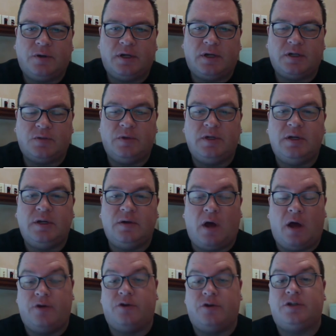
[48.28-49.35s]
surgery because we didn't
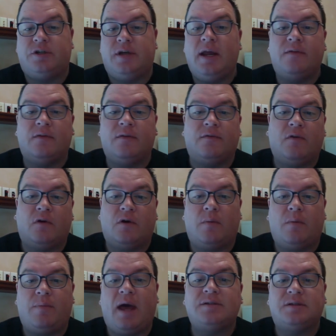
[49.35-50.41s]
understand the full
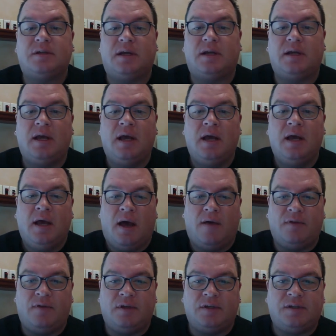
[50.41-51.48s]
capacity
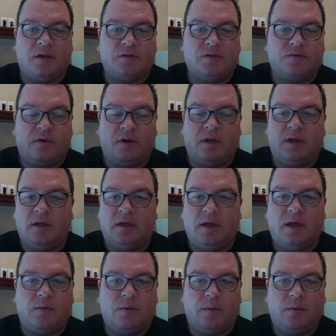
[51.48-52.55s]
of these cells for
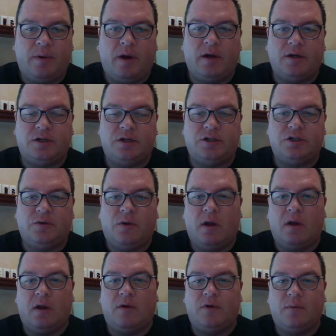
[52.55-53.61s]
healing and repairing tissue
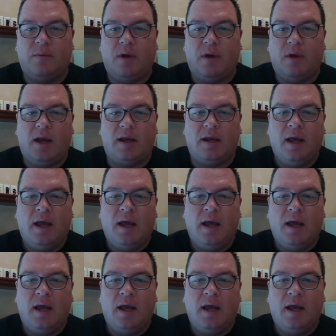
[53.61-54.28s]
all over your body.